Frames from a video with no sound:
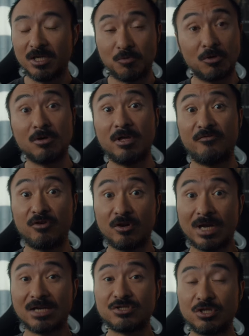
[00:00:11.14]
Well, if
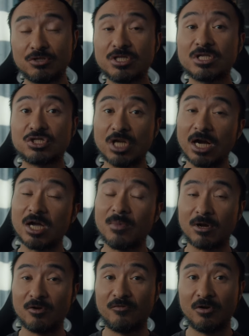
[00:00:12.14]
you're actually using a shotgun
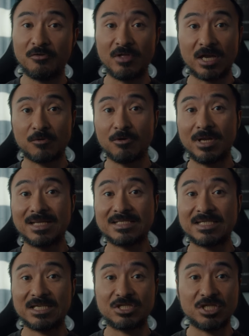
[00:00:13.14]
microphone like a Rode
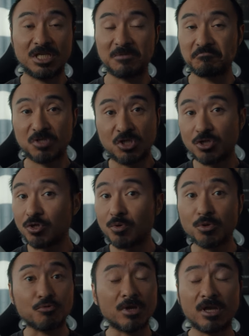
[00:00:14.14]

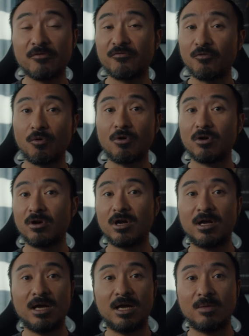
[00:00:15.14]
NTG2, 3,
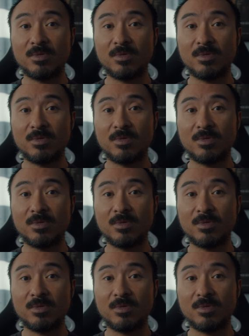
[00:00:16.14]
4,